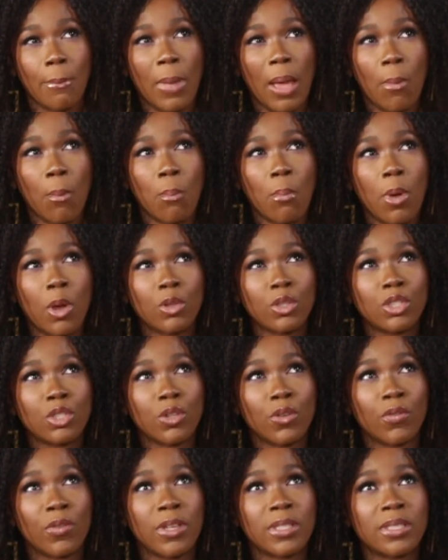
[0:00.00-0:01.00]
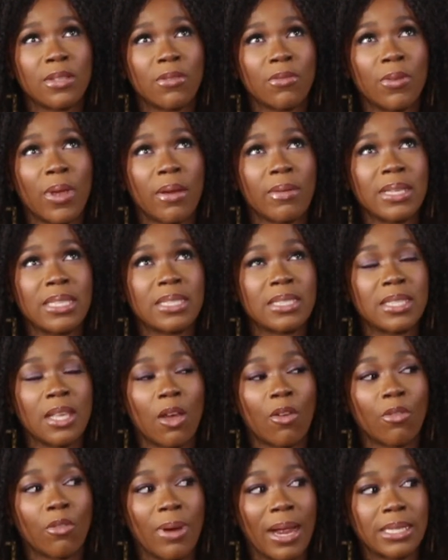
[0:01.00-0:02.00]
most of us are very
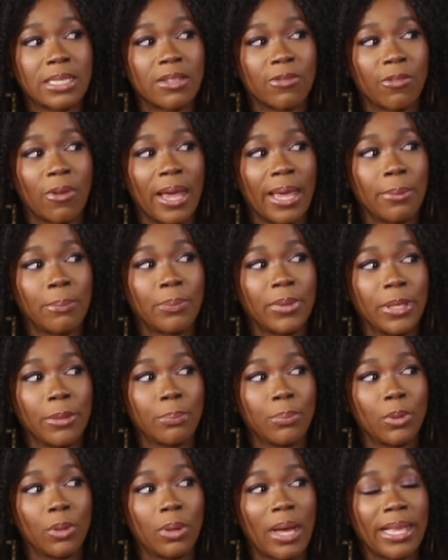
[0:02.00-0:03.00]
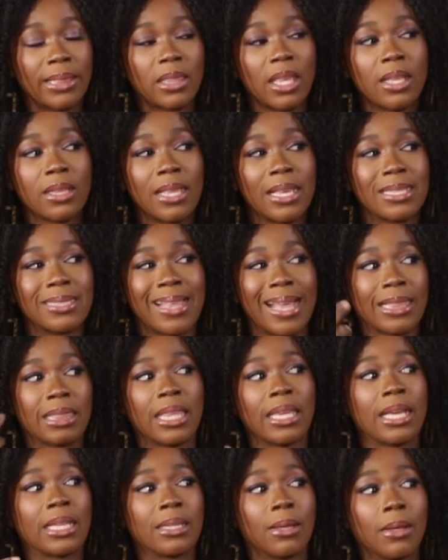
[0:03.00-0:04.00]
self-gratifying people. I think there's that
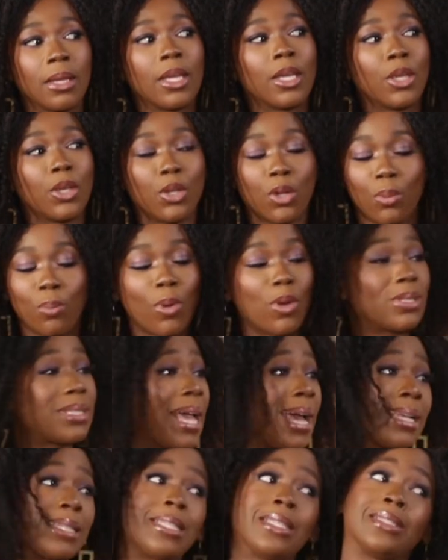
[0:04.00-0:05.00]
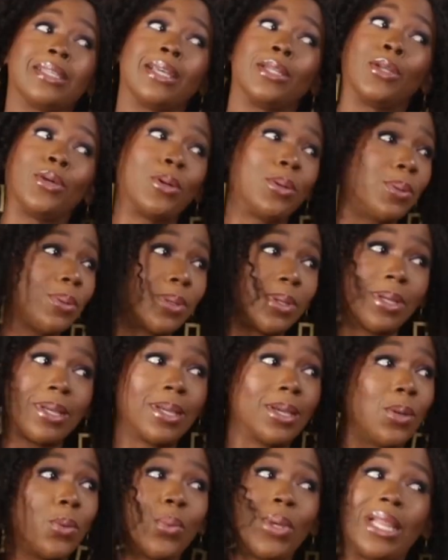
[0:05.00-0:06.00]
thing of most actors I know,
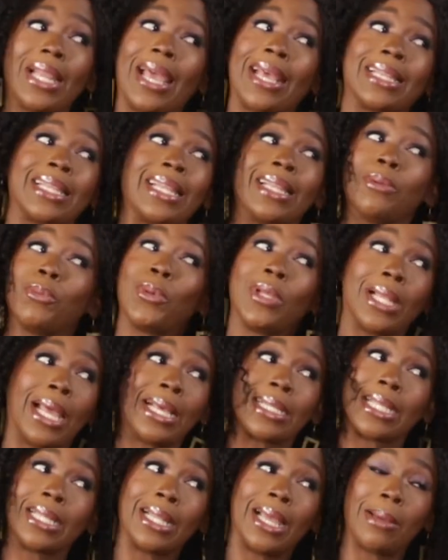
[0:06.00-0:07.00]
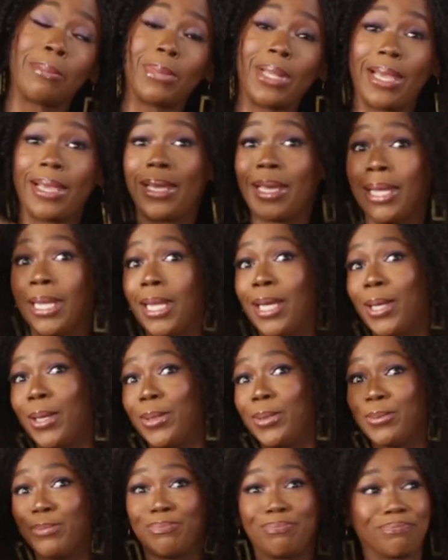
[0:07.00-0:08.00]
we like the limelight.
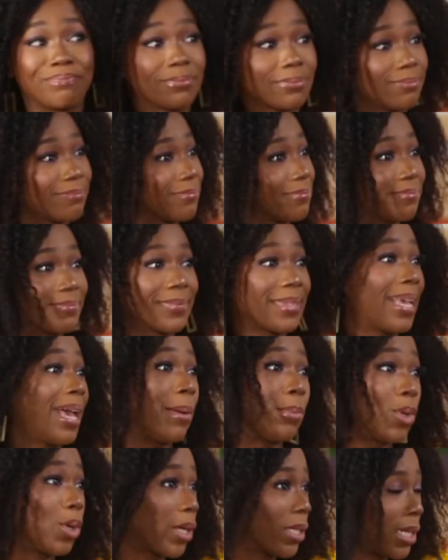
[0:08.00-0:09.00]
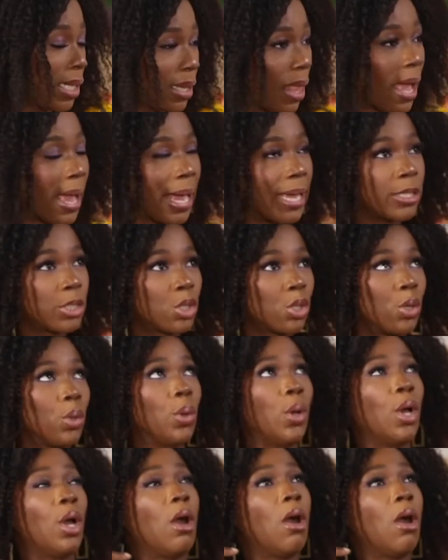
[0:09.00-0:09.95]
Hello, I'm not gonna lie, I do,